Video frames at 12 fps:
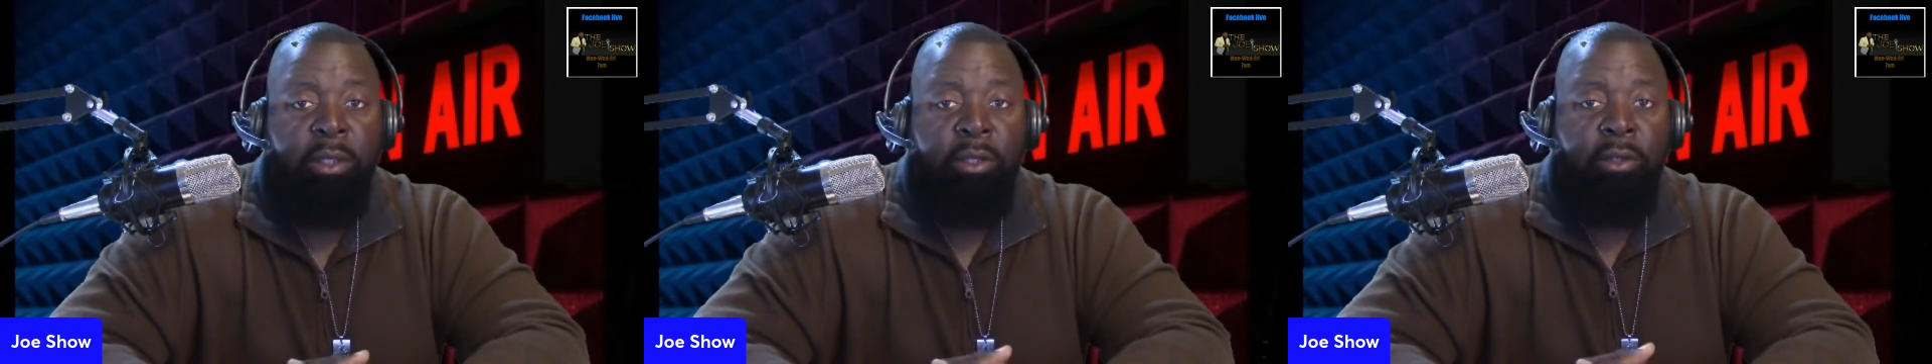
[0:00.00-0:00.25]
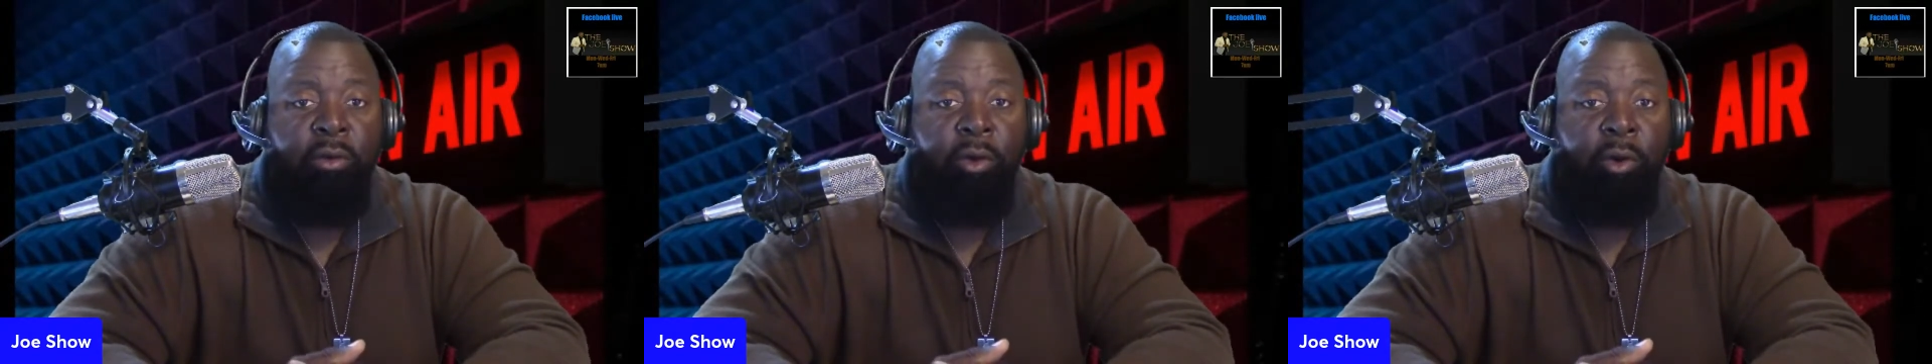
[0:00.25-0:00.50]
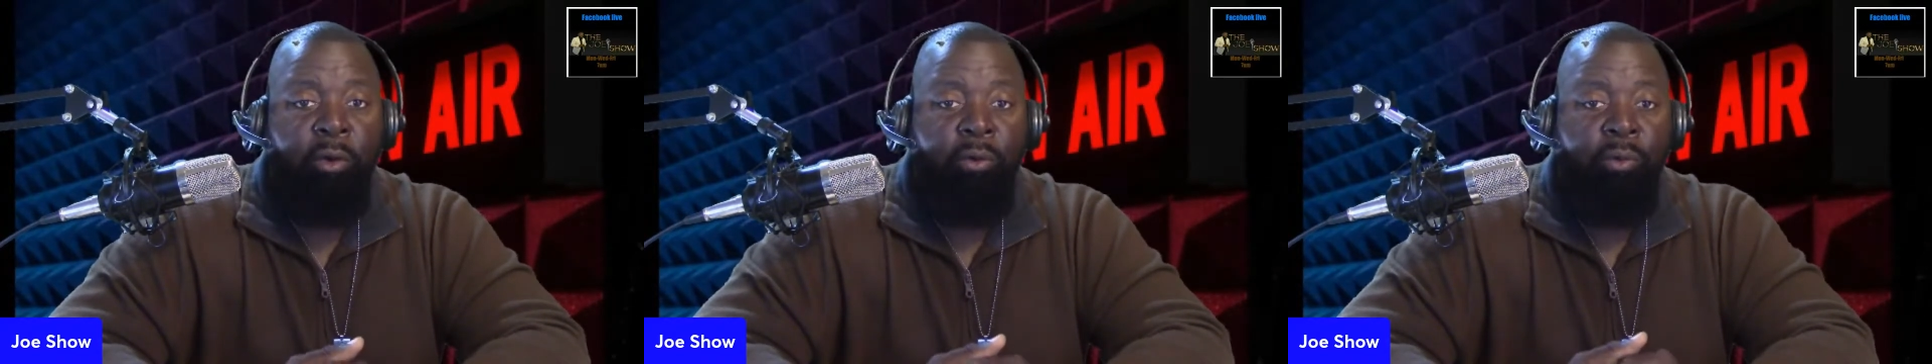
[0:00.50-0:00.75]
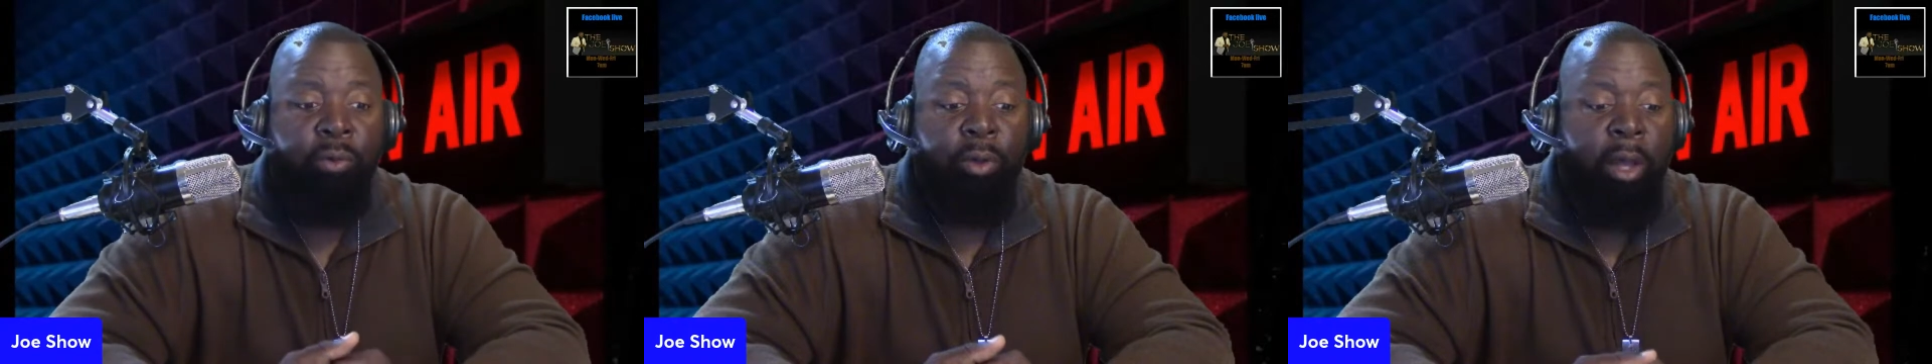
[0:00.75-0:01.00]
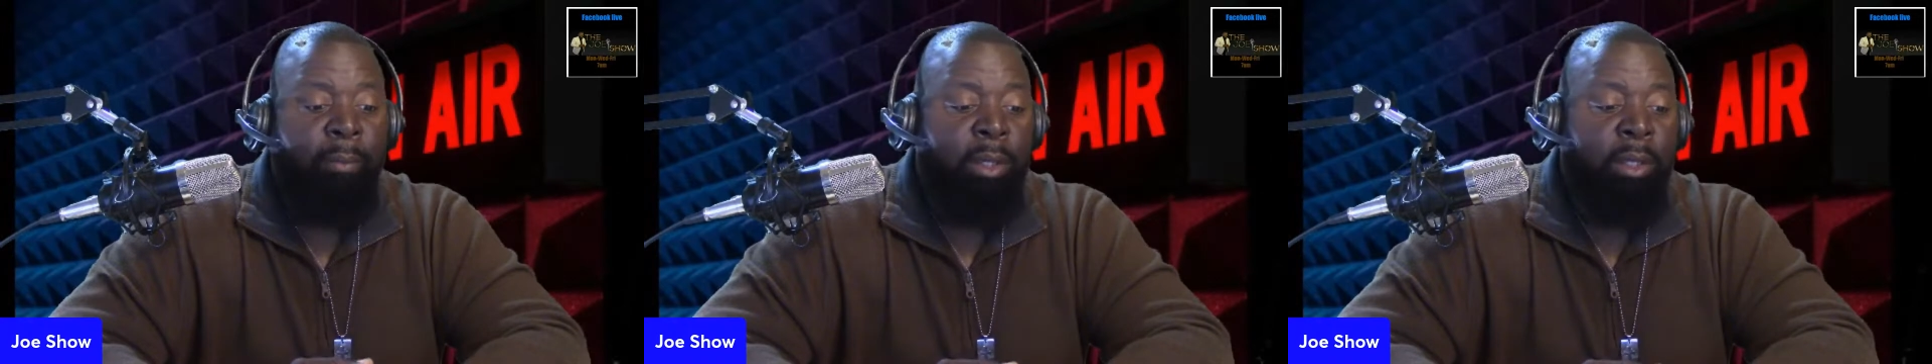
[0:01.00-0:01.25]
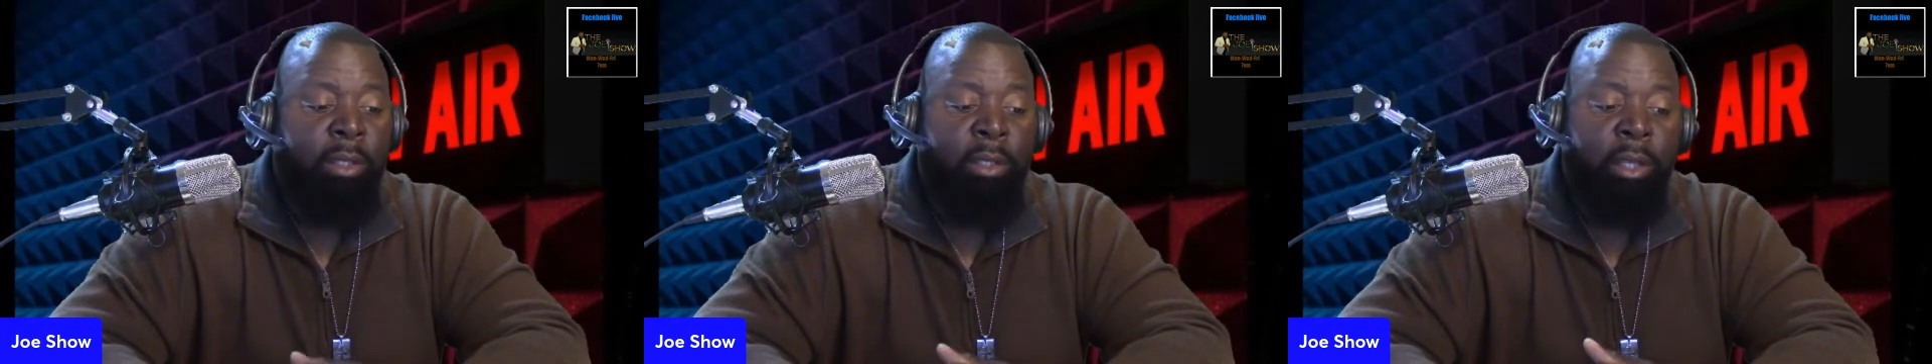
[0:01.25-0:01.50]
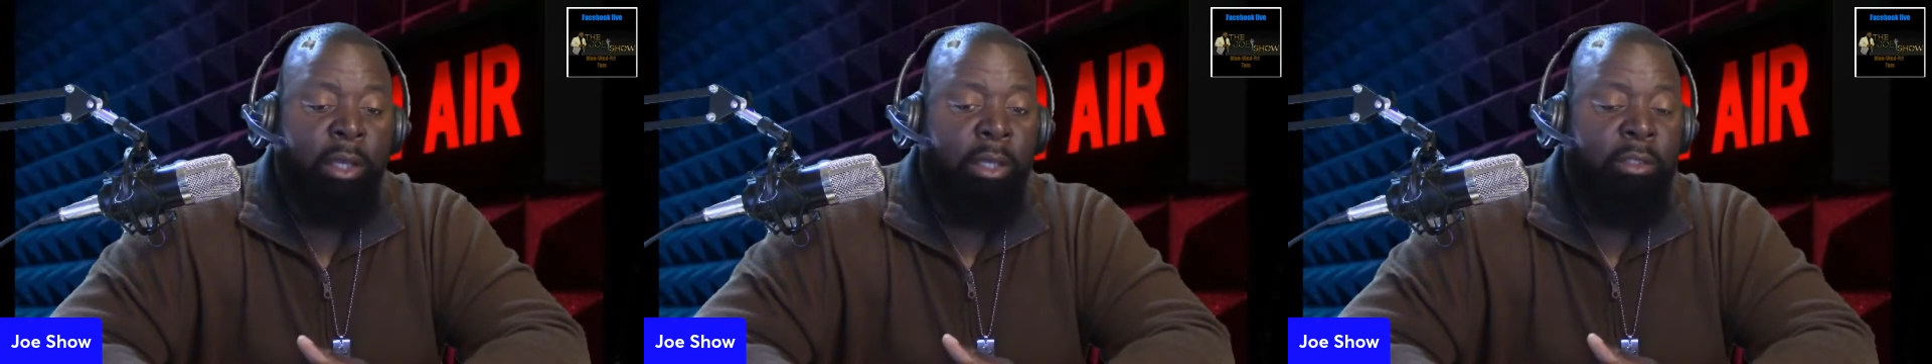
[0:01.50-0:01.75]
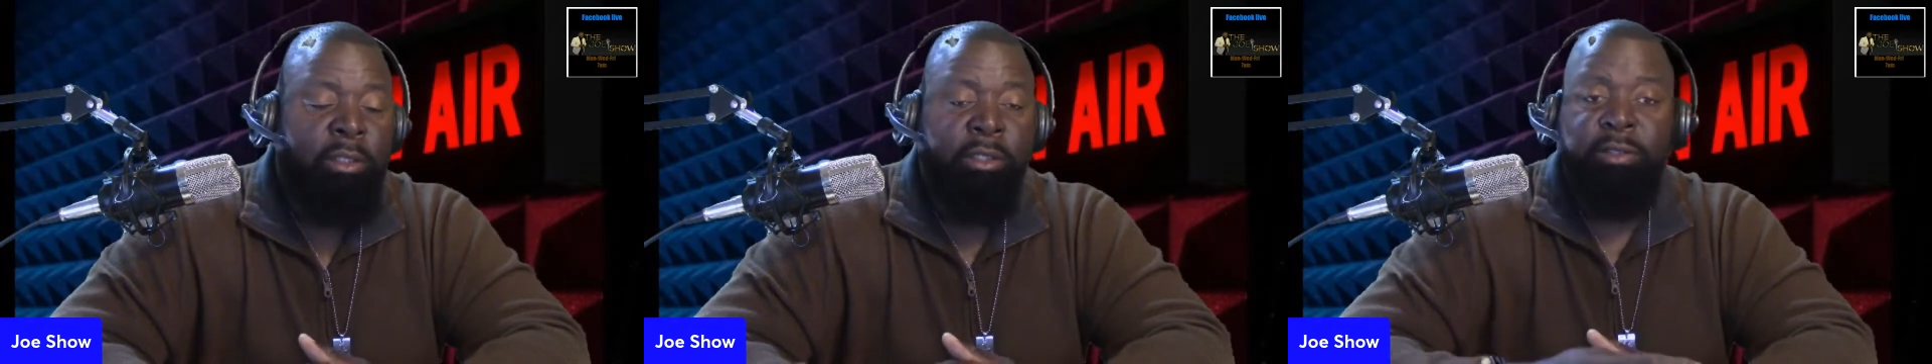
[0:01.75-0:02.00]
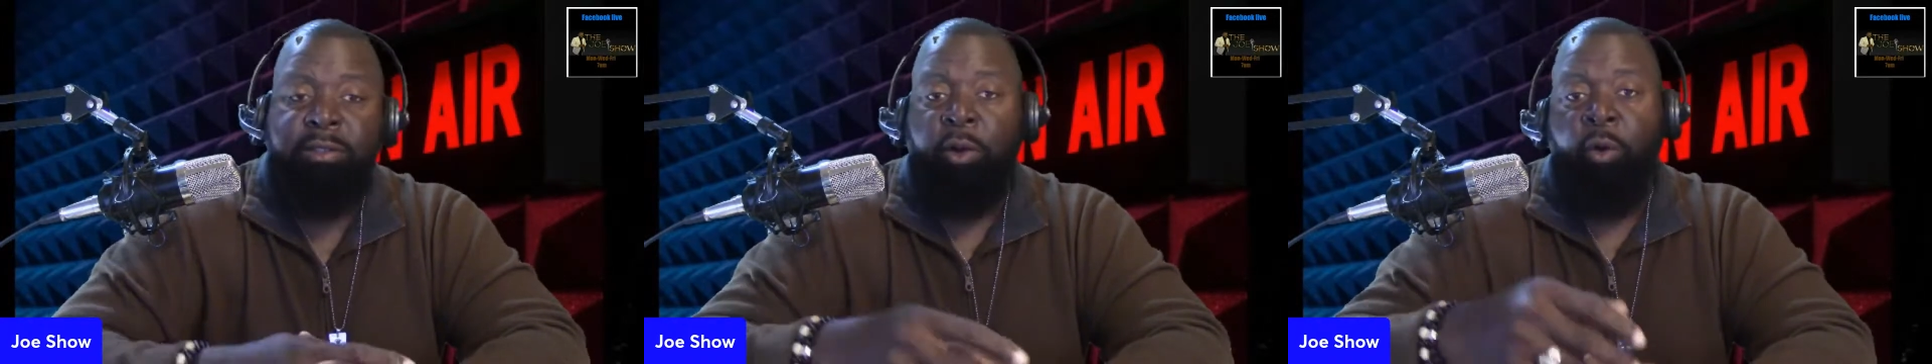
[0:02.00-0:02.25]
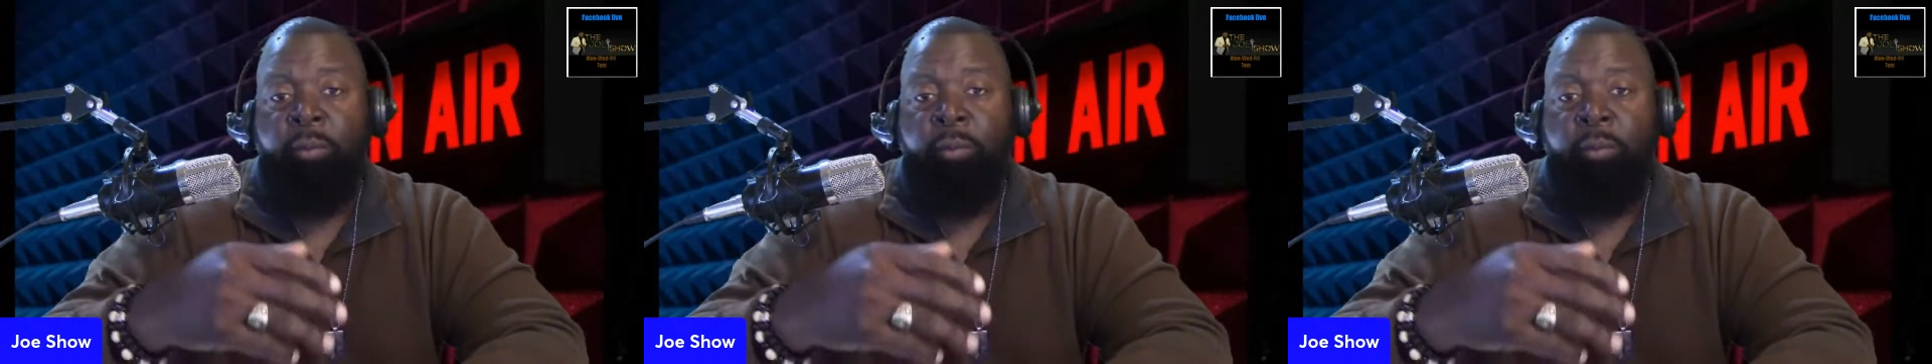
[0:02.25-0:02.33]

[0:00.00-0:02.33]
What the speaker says: It's just so